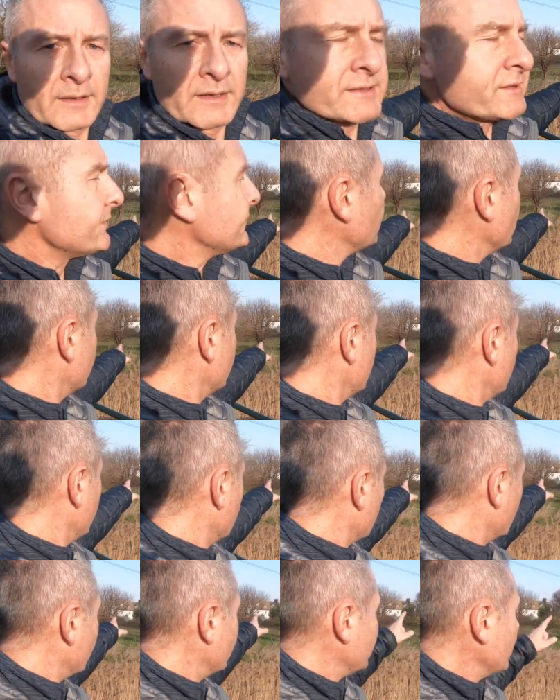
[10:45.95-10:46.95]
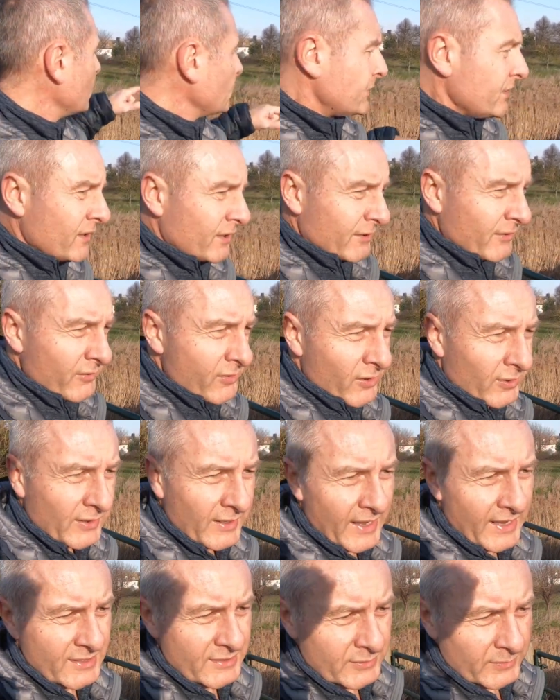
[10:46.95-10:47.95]
It's just over there. Unfortunately, I don't think I
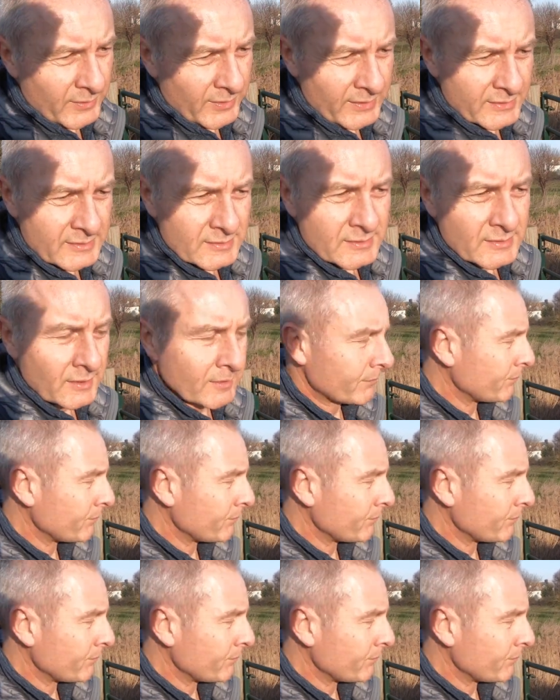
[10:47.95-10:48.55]
can get to it. It's